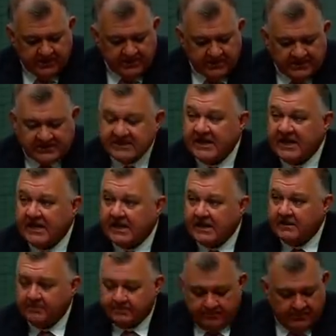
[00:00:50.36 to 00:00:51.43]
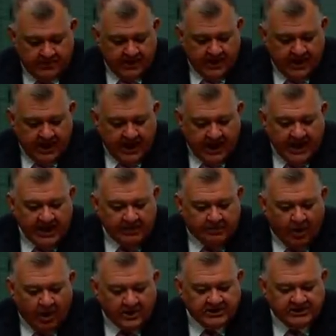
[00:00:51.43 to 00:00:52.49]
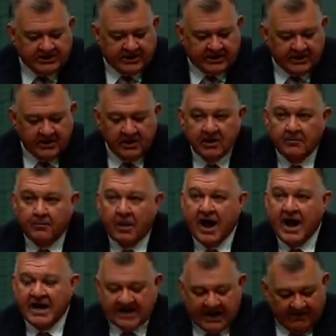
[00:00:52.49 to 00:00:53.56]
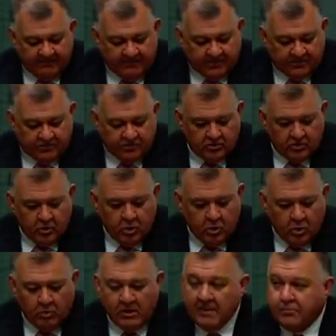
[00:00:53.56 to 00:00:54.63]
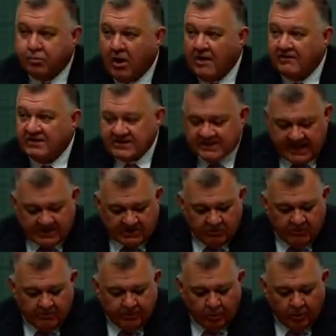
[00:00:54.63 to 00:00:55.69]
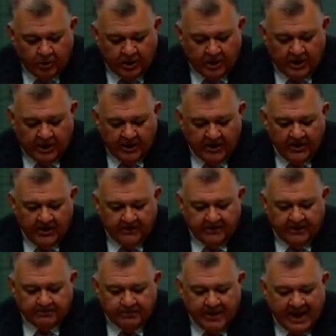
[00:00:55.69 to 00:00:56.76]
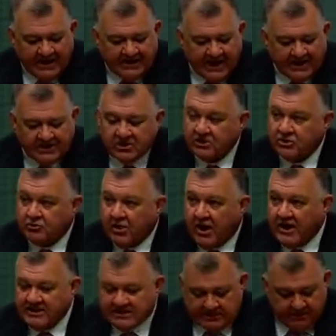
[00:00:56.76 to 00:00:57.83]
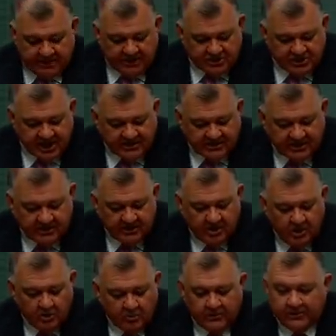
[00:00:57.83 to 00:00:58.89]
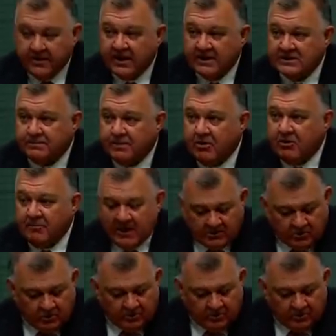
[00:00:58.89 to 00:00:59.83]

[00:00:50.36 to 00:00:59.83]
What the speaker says: C, any policy by a government or a private sector employer that mandates Australians to be injected with an experimental